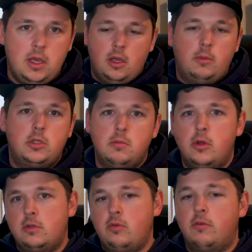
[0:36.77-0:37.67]
I'm sure
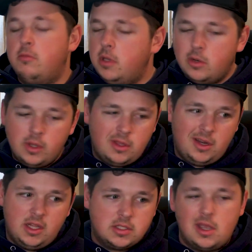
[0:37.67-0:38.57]
most of you are familiar with it.
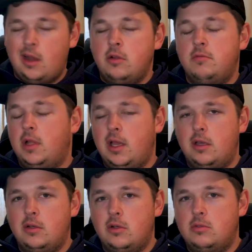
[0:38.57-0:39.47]
It's kind of like